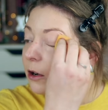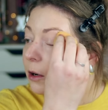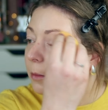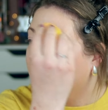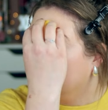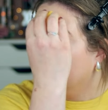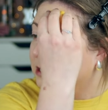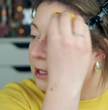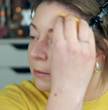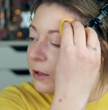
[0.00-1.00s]
her brand
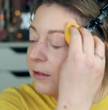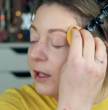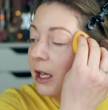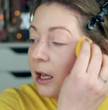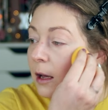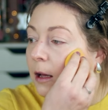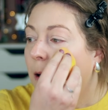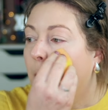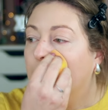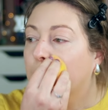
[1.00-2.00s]
is completely
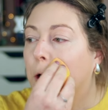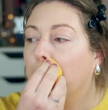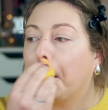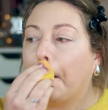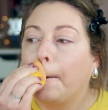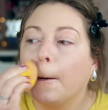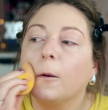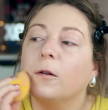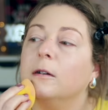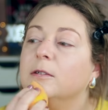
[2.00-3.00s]
shut down,
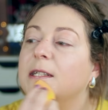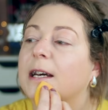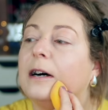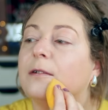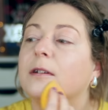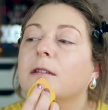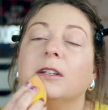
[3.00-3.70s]
closed down.